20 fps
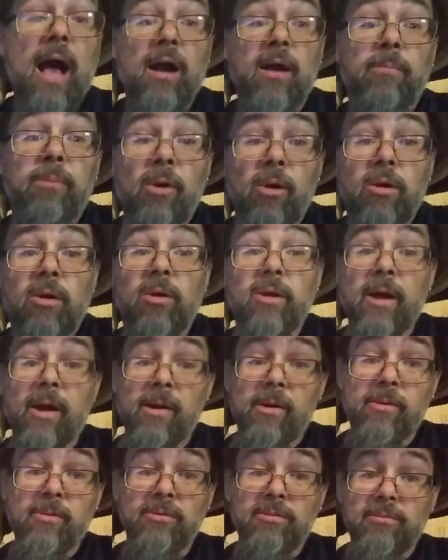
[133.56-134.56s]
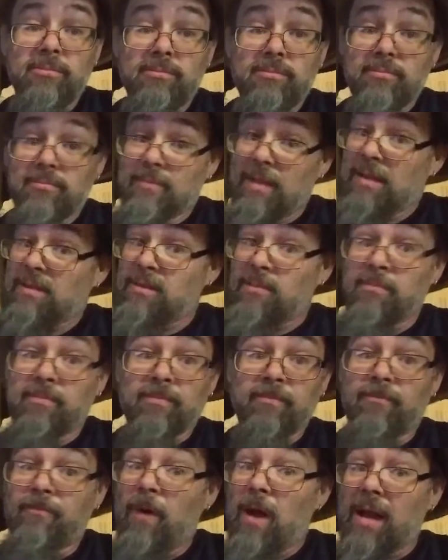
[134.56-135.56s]
Acapulco gold. That's
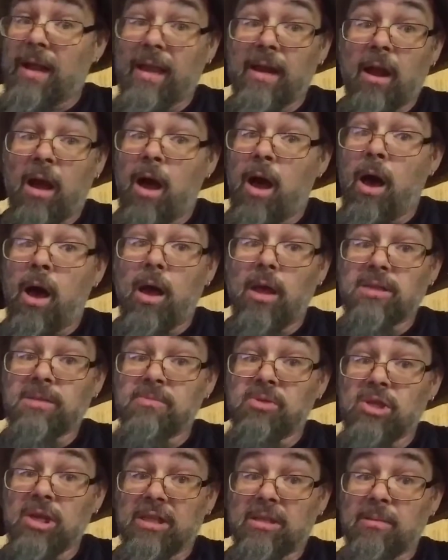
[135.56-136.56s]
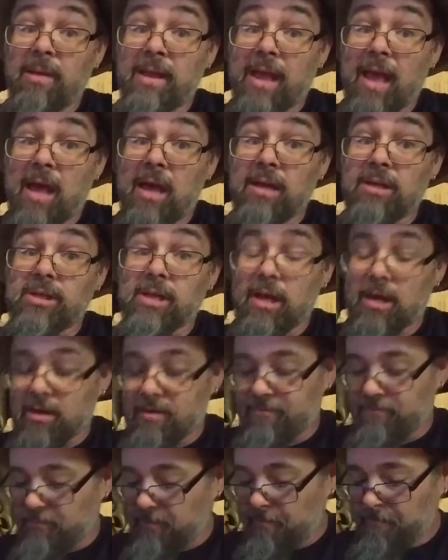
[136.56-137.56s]
some fucking awesome shit to make hash out
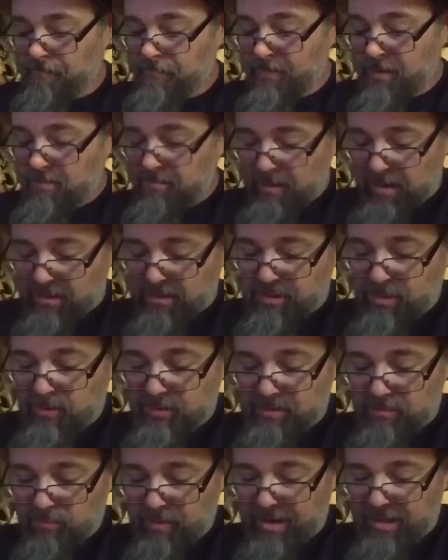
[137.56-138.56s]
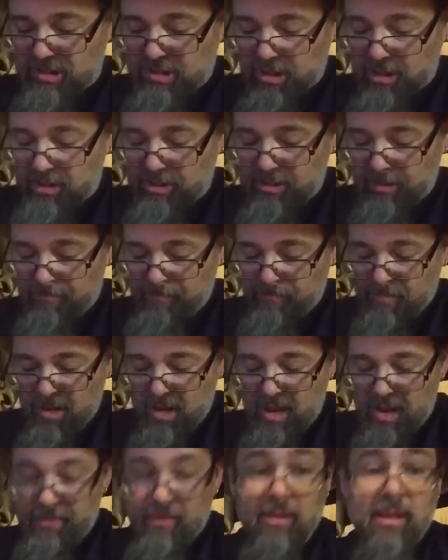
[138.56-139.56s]
of. But I was doing some research,
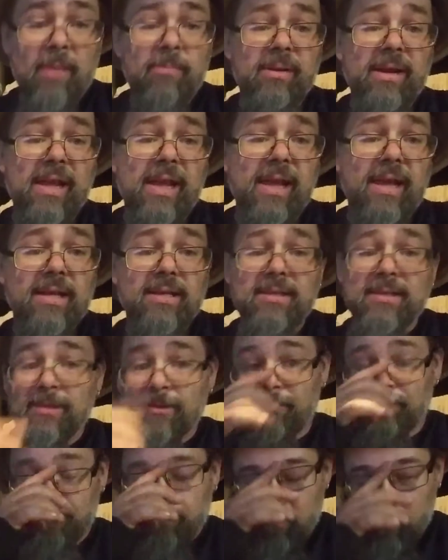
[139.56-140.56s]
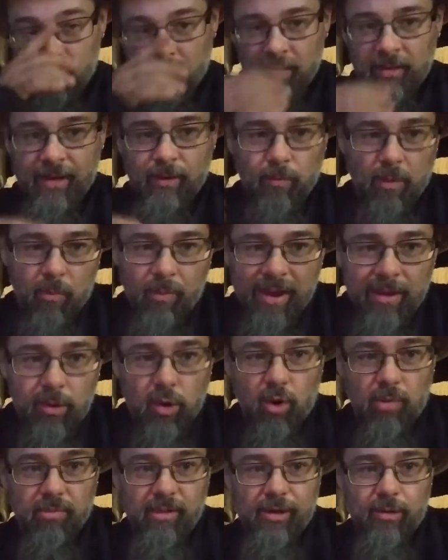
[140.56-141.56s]
and the Lebanese, like what we
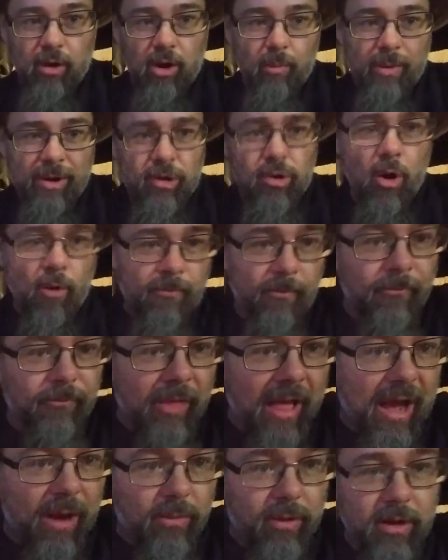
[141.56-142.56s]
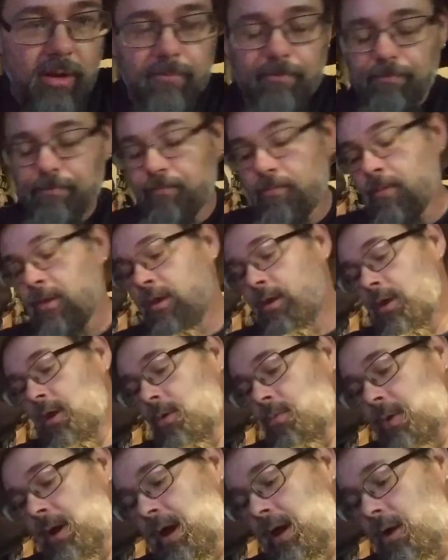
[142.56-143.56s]
normally grow, we grow for flour.
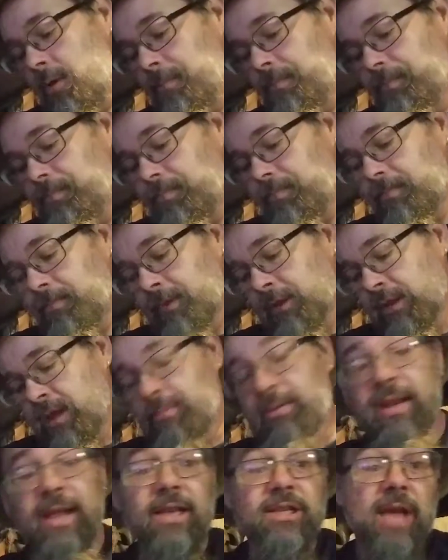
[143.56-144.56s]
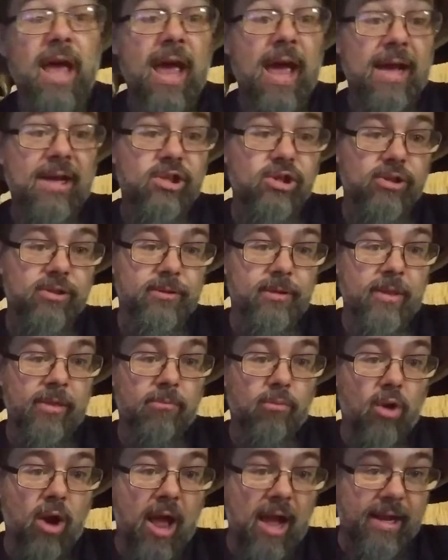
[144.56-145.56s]
Well, the Lebanese hash and
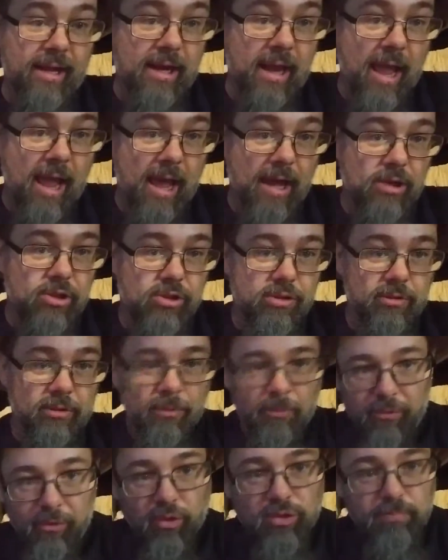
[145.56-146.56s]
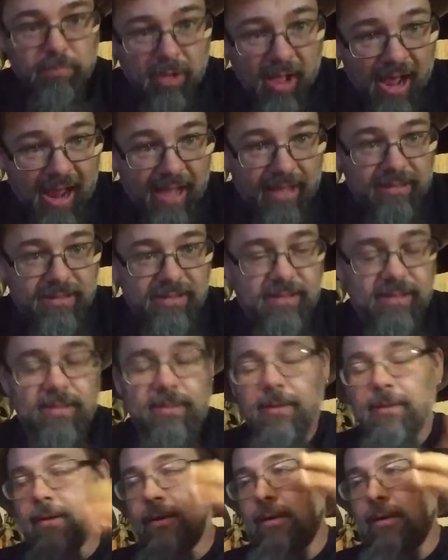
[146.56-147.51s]
the Moroccan hash, those plants,